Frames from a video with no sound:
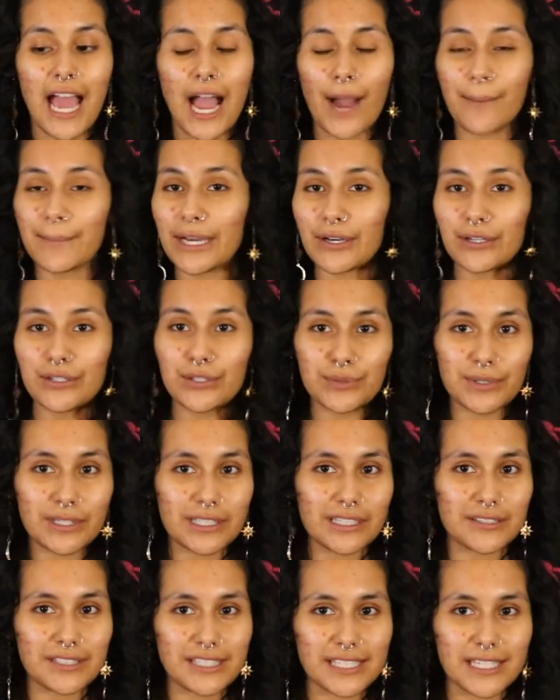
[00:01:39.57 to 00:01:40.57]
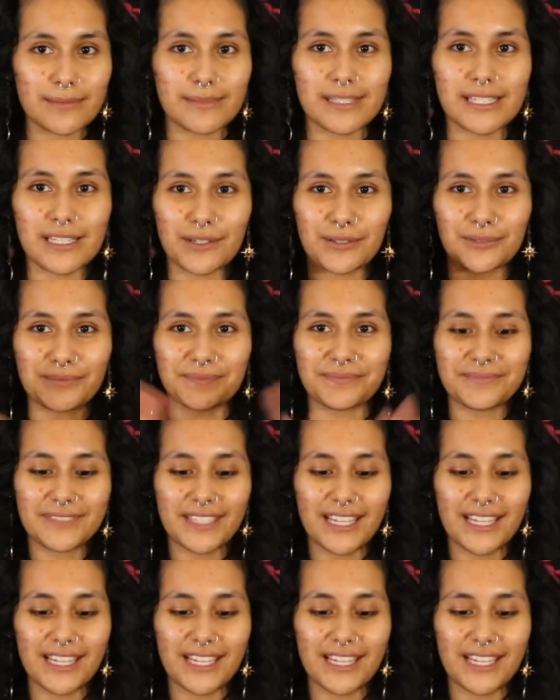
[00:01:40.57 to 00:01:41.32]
I'm not gonna do a close-up, so